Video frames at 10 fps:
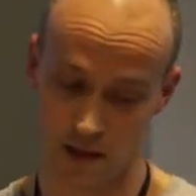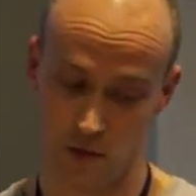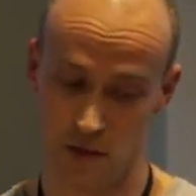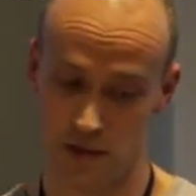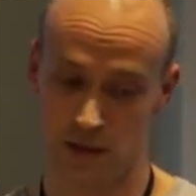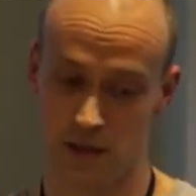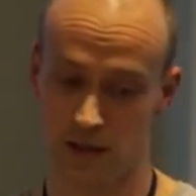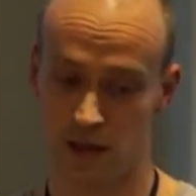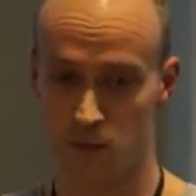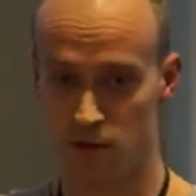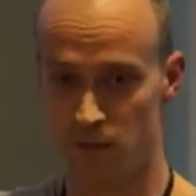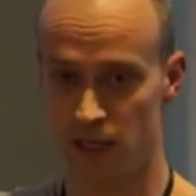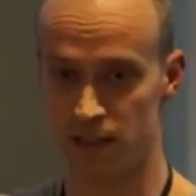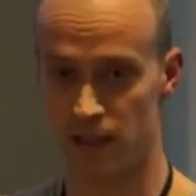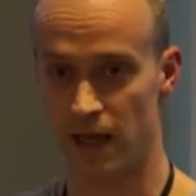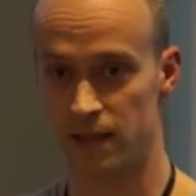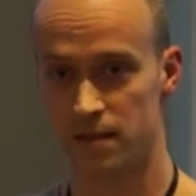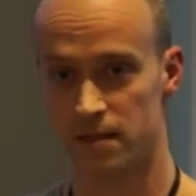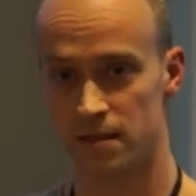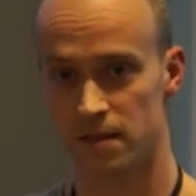you would see a couple of my
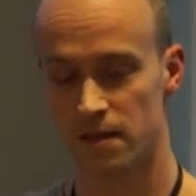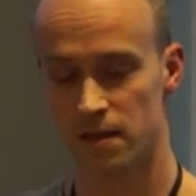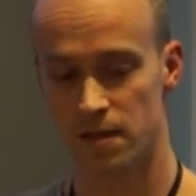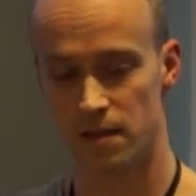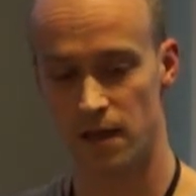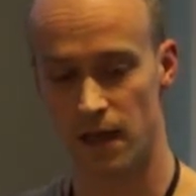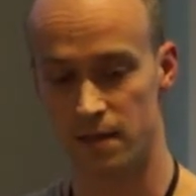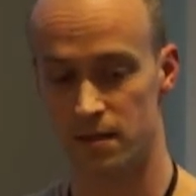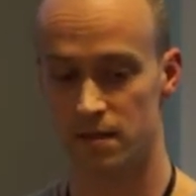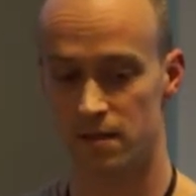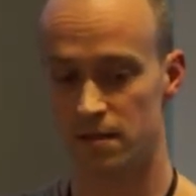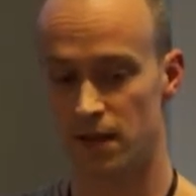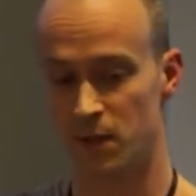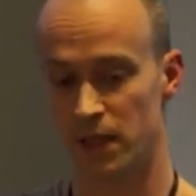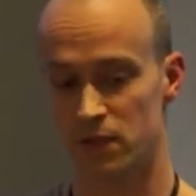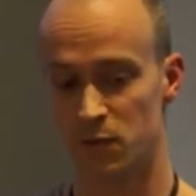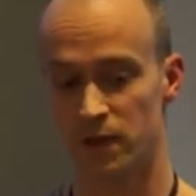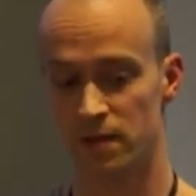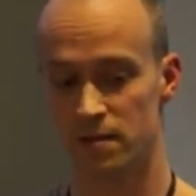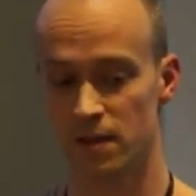slides as they are meant to be.